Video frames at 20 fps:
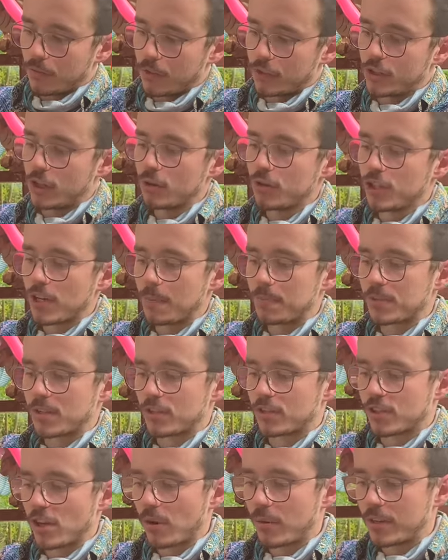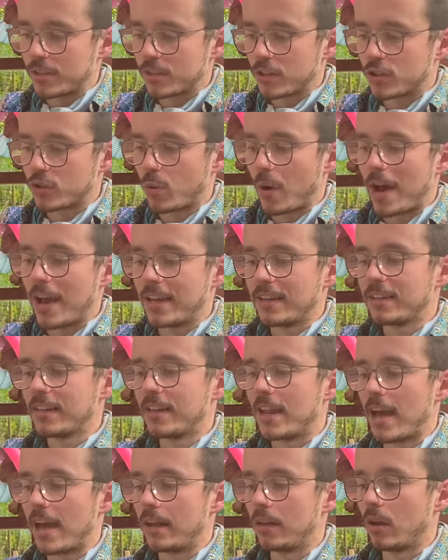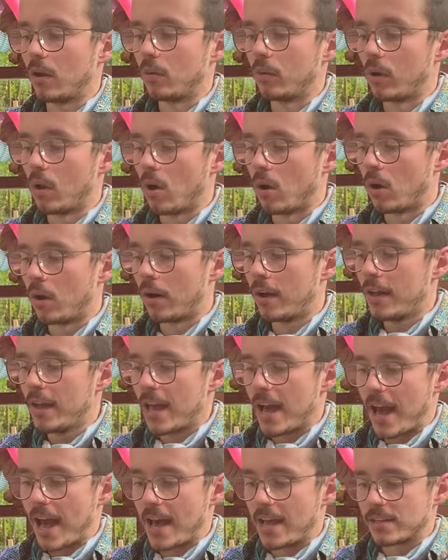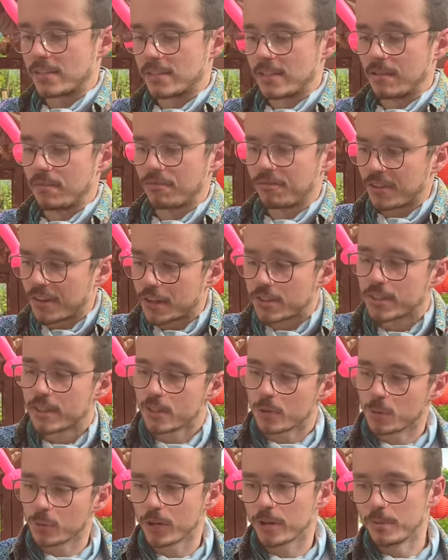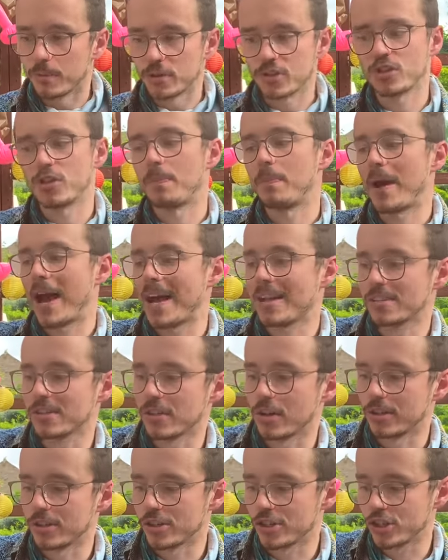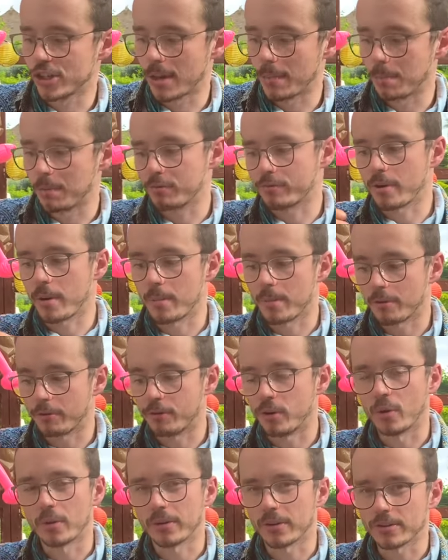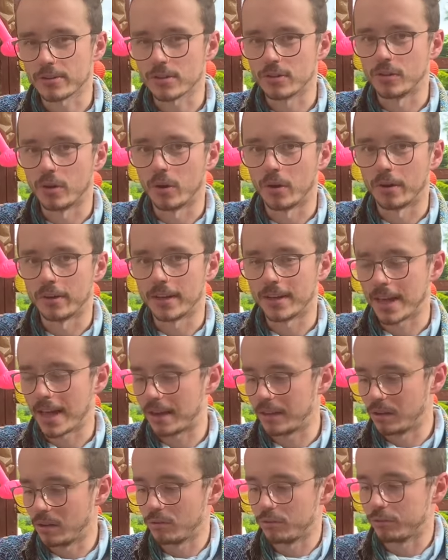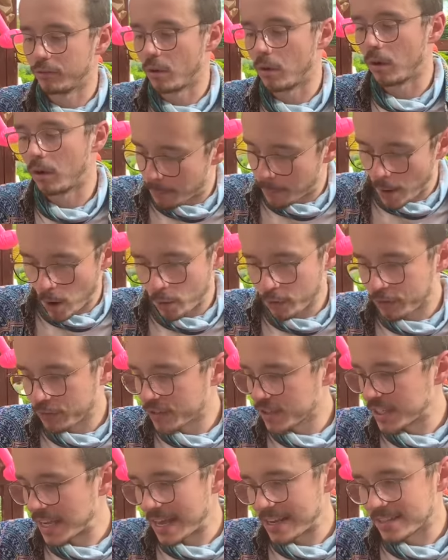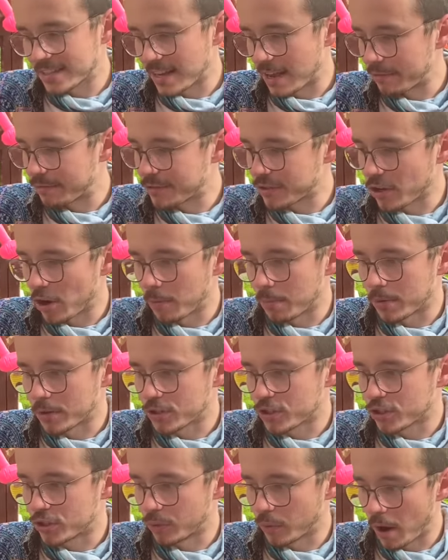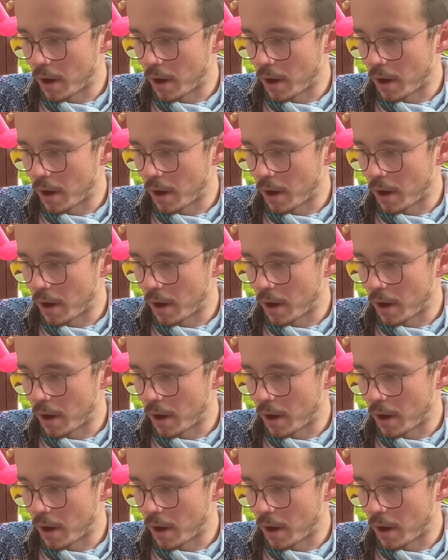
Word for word: The two ships are so intertwined in Halo lore, as the Infinity is pretty much the pass-on ship from the Forward Unto Dawn in Halo 4. Both sets have so much to